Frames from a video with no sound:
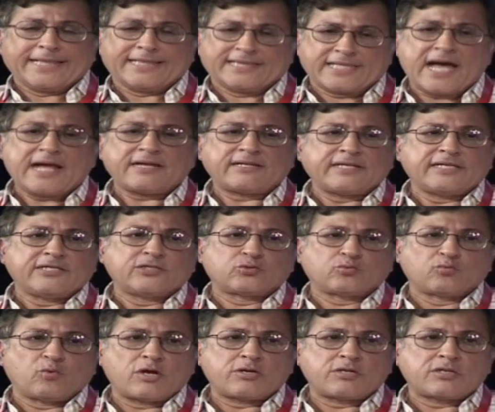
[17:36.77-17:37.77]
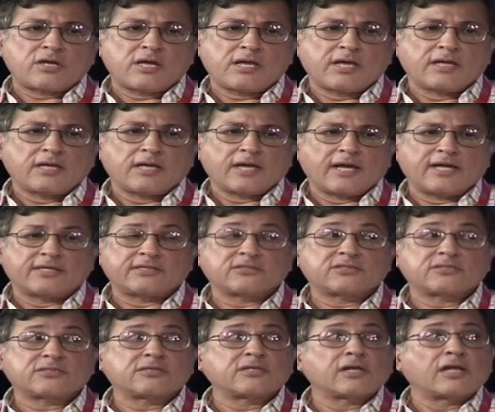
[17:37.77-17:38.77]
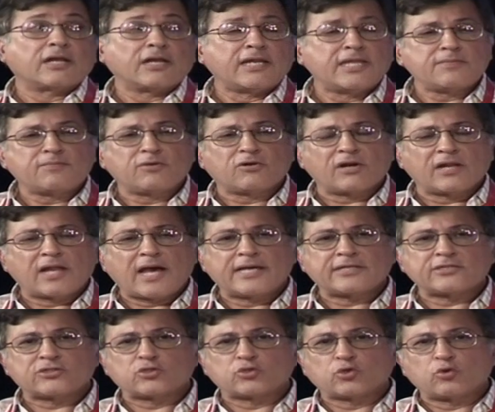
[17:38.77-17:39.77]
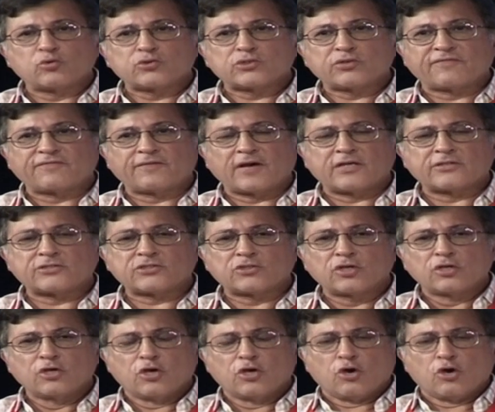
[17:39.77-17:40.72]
That is what has liberalized those of us